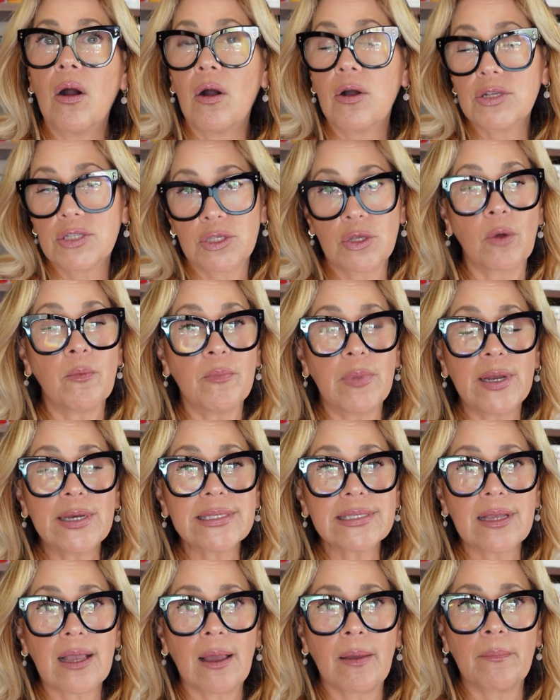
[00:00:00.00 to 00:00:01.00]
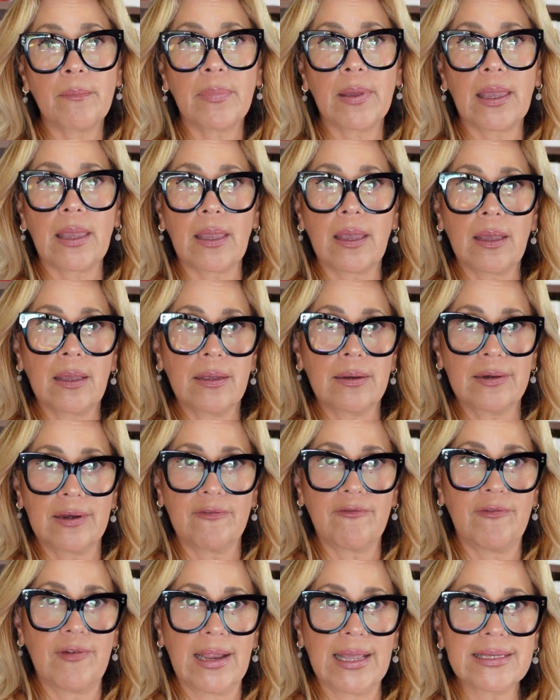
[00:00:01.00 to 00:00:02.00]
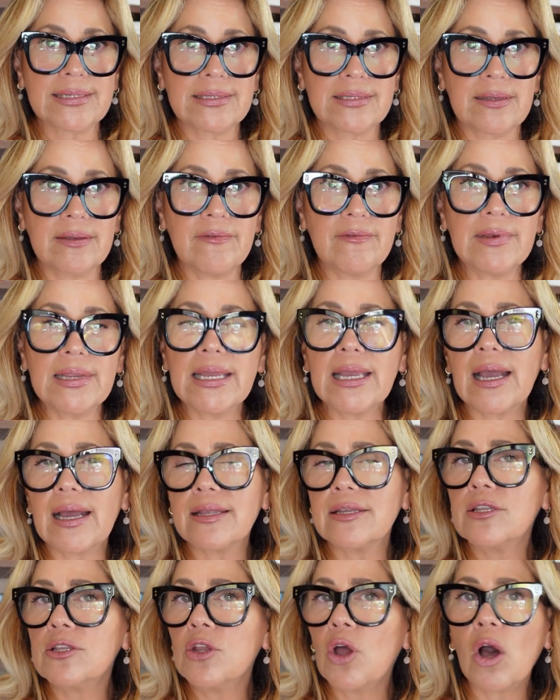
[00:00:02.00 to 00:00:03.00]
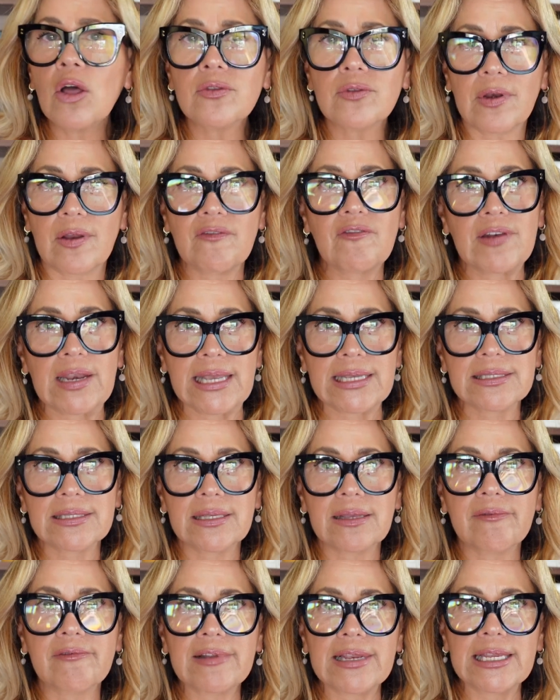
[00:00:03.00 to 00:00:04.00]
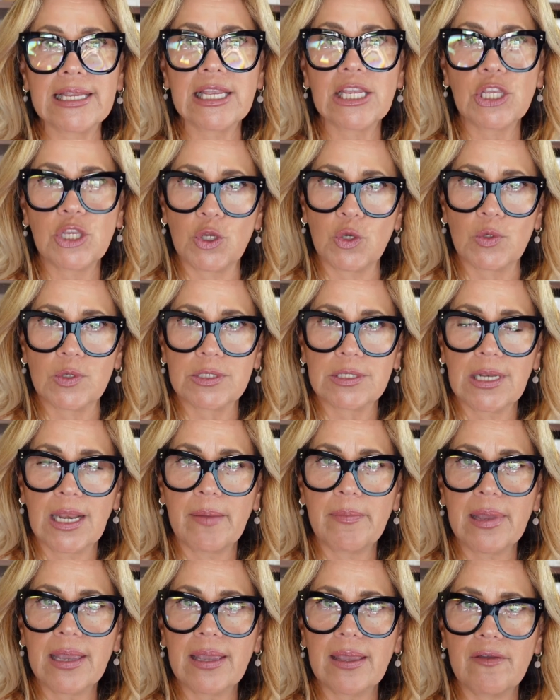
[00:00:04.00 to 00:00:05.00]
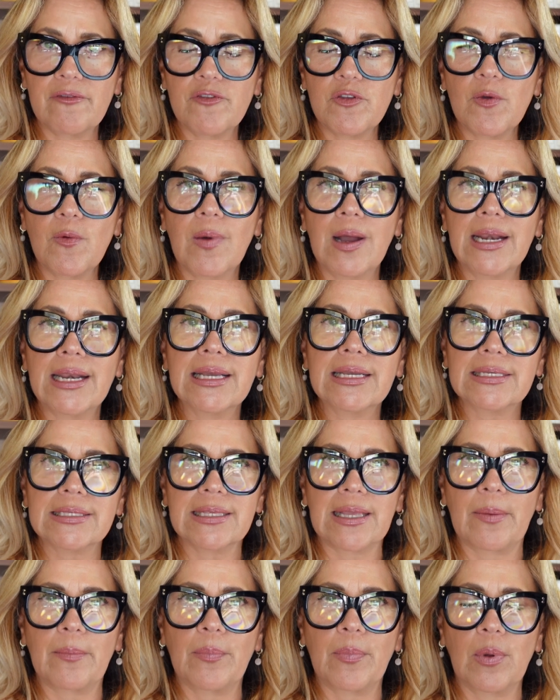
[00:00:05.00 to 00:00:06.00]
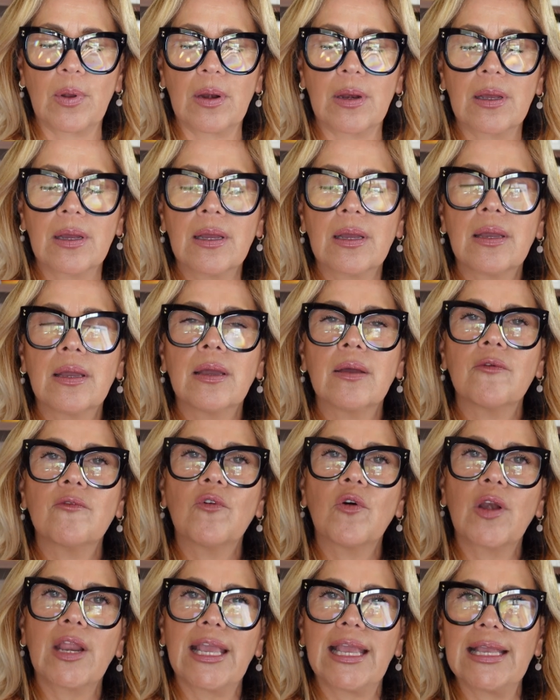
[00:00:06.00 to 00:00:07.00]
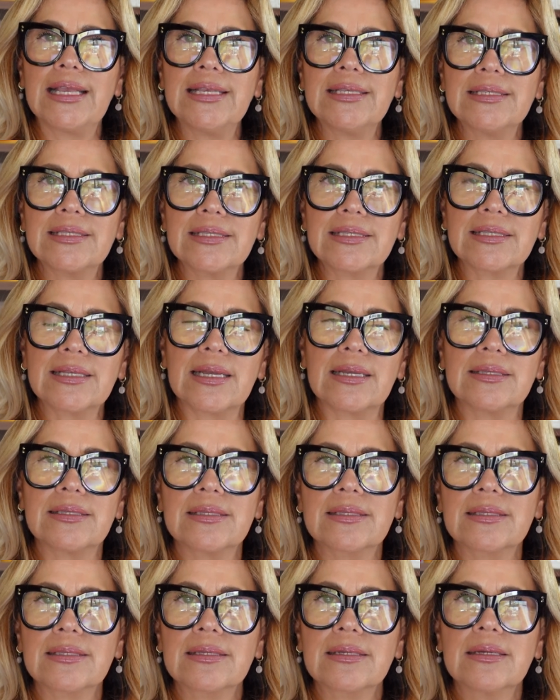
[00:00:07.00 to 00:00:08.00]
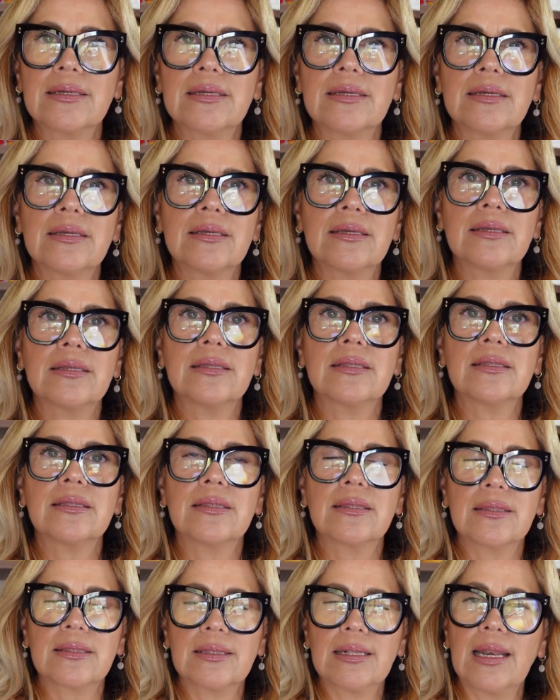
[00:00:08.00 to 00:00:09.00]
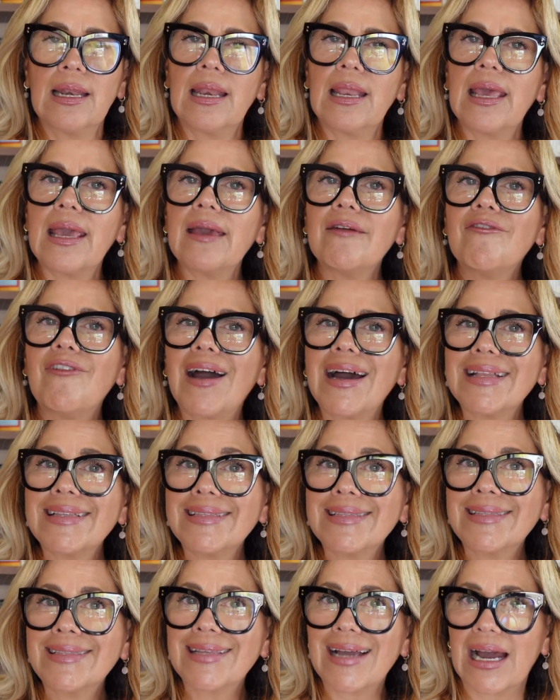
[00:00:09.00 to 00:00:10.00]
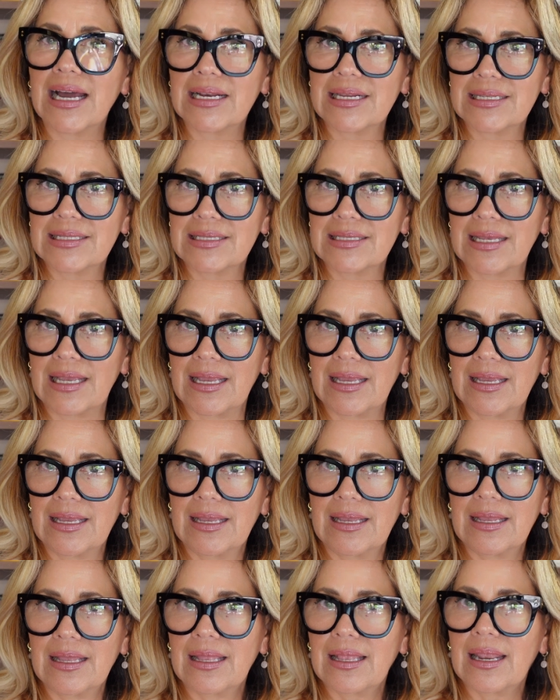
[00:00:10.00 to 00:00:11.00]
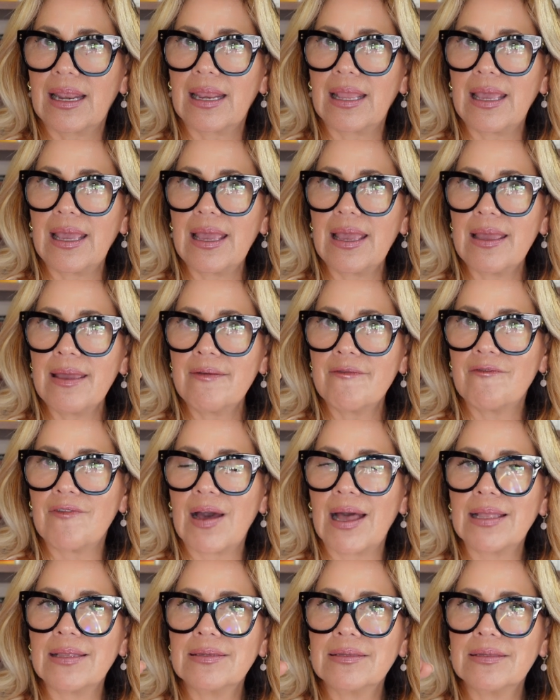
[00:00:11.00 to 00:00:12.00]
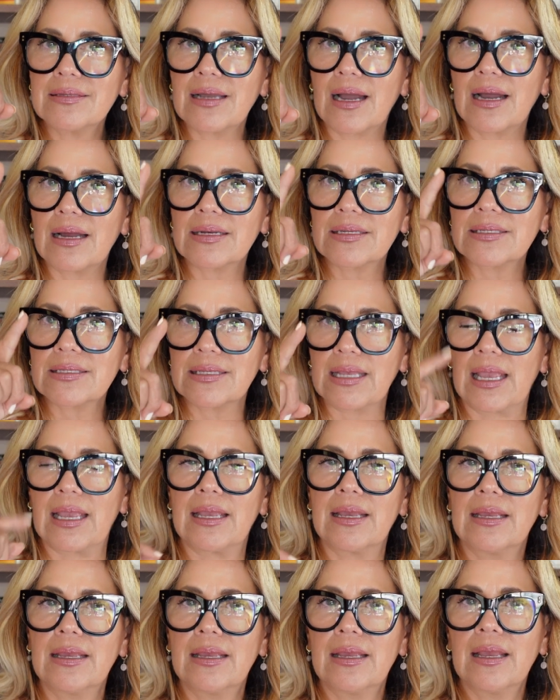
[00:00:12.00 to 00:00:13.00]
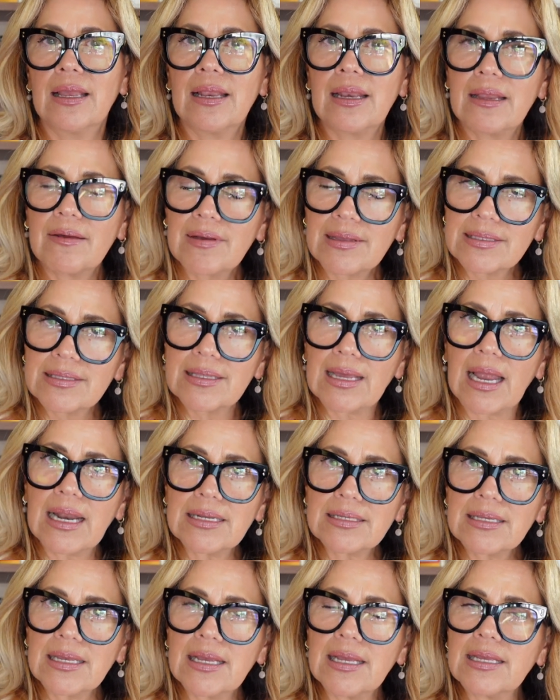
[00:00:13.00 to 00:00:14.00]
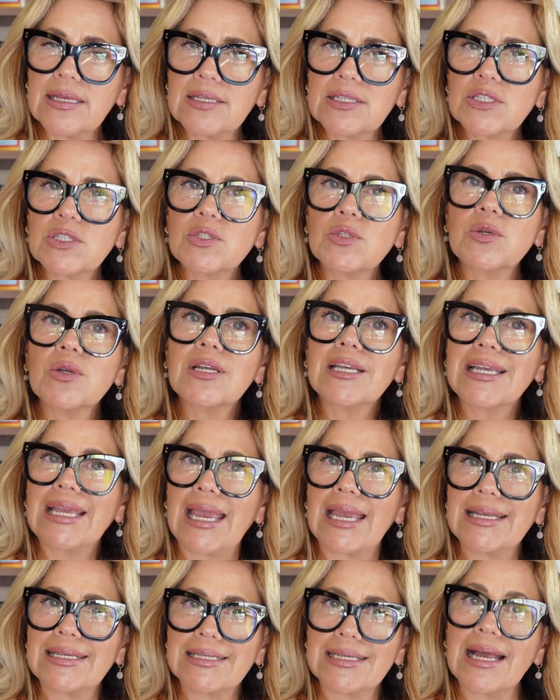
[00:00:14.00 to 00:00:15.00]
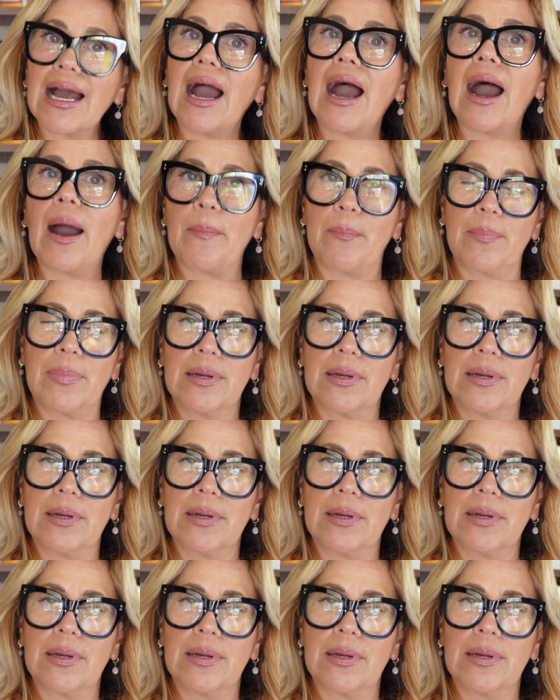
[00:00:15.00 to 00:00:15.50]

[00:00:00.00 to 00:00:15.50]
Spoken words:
Some verbs can be reflexively and not reflexively used. Let me give you one example. For instance, levantarse. Levantarse. Levantarse is to get up.